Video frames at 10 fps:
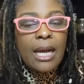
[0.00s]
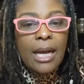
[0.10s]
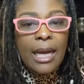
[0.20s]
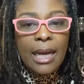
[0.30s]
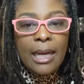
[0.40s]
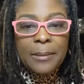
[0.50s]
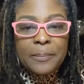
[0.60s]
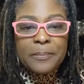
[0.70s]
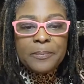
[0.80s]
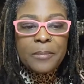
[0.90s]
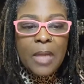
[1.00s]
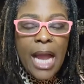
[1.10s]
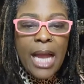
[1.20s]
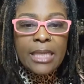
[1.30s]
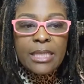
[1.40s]
Um,
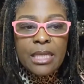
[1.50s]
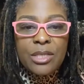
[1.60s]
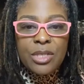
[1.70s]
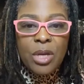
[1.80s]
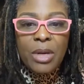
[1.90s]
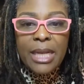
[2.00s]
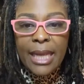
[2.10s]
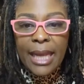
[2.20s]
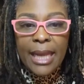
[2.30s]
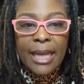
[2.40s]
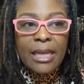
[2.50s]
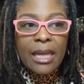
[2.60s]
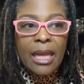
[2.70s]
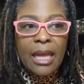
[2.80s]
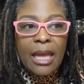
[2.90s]
and so again,
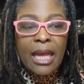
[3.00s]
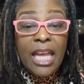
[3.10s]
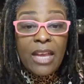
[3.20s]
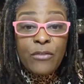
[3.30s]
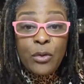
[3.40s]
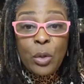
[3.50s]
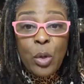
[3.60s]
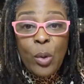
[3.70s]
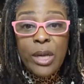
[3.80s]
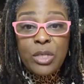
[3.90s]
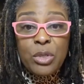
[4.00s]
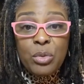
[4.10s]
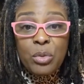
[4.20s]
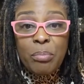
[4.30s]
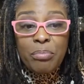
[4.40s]
if you're going
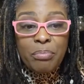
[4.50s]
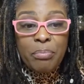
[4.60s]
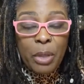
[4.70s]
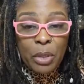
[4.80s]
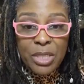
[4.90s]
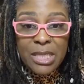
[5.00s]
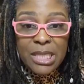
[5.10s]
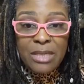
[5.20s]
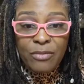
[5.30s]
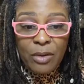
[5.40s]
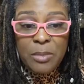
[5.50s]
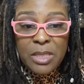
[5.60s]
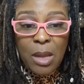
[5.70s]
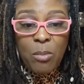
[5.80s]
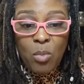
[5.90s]
to purchase it from
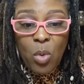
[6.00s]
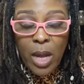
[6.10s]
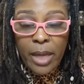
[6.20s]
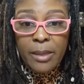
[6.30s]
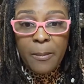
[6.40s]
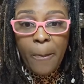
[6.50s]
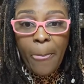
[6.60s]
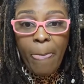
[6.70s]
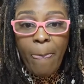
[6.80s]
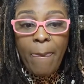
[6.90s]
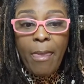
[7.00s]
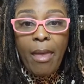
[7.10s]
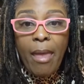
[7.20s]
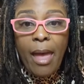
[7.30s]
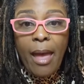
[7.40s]
someone,
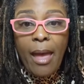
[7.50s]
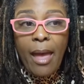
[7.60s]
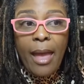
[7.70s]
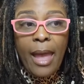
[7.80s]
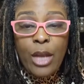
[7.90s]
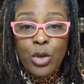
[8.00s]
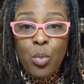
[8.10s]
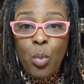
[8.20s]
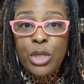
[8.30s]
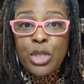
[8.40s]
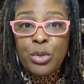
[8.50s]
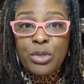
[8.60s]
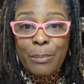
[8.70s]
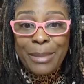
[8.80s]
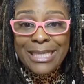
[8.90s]
uh, and you want to use
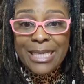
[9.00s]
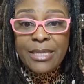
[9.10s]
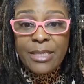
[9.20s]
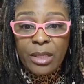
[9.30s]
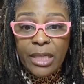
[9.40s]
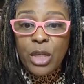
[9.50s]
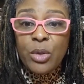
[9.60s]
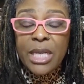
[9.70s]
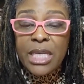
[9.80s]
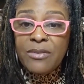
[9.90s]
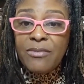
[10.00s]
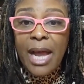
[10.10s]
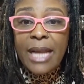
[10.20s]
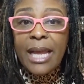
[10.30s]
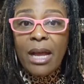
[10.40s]
it medicinally, you need to
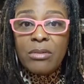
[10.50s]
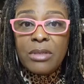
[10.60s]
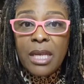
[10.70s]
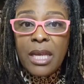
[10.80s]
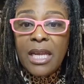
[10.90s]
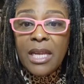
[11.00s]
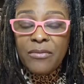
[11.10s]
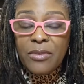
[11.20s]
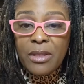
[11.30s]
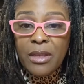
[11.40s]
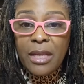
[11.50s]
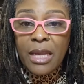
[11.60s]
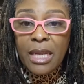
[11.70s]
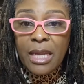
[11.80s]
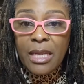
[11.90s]
find out if
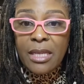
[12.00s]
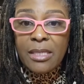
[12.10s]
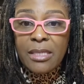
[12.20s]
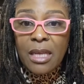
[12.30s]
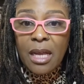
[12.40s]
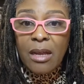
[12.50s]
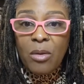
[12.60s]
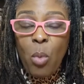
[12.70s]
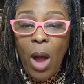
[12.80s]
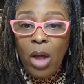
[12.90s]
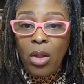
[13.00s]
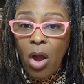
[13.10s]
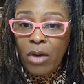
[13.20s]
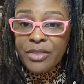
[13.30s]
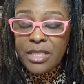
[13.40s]
it is uh, wild
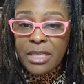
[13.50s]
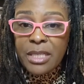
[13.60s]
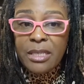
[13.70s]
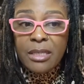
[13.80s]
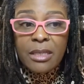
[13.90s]
harvested.